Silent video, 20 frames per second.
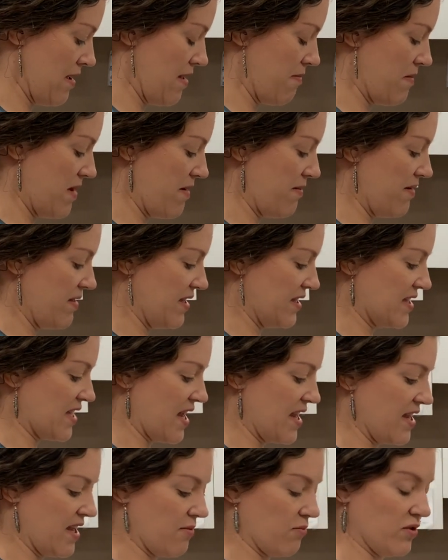Maybe this
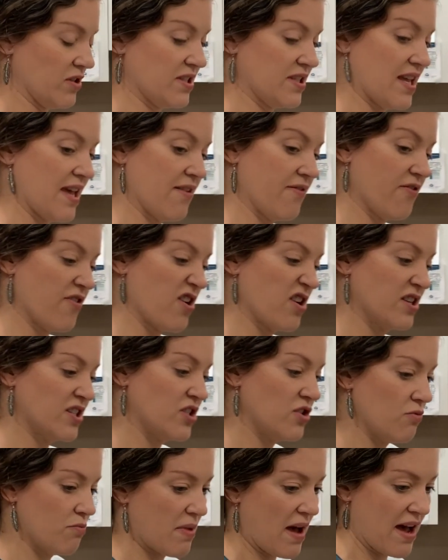onion we'll save for our
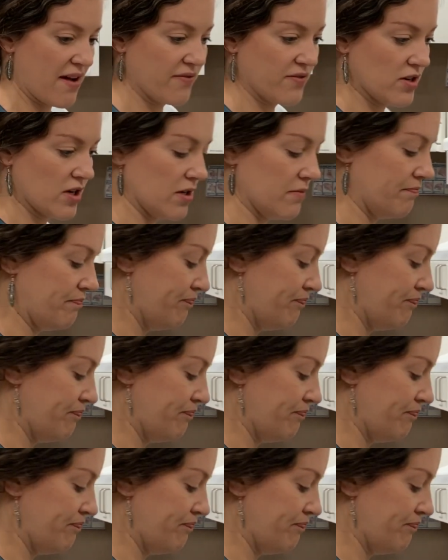soup after.